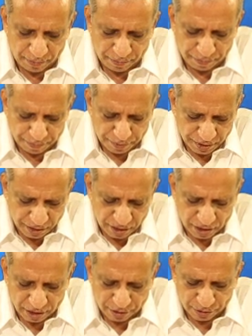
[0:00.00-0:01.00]

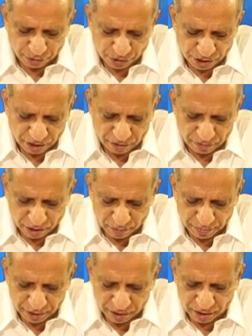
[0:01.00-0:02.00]
B into C will
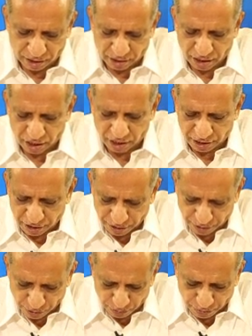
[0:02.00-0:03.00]
be A
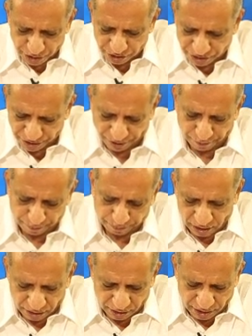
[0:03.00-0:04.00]
into BC.
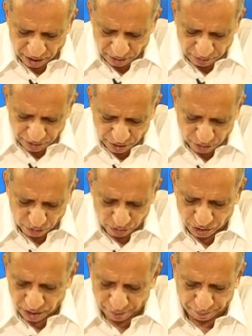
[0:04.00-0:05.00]
Then we go
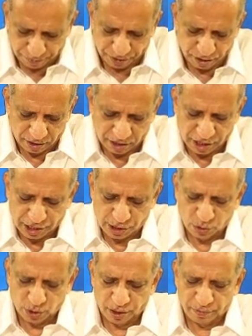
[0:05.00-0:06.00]
to the
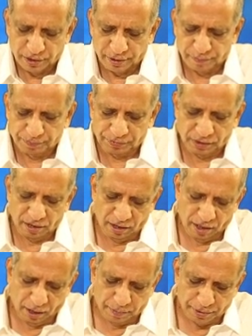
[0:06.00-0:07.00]
ratio level.
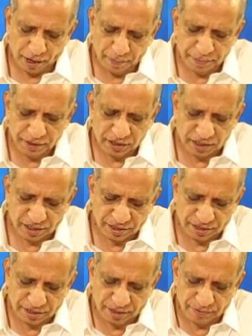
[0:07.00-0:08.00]

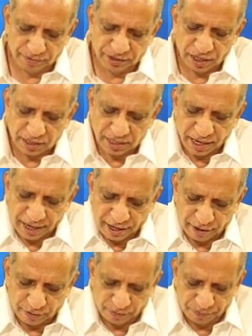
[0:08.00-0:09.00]
properties that
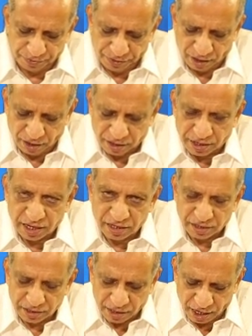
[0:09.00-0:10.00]
have a
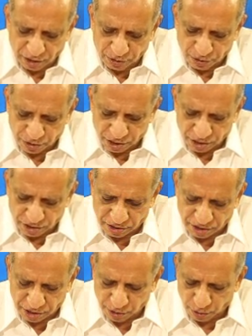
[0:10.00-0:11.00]
natural
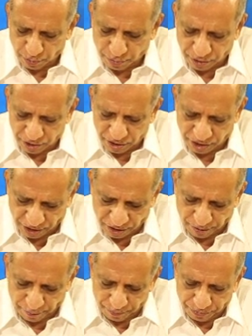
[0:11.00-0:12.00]
0 point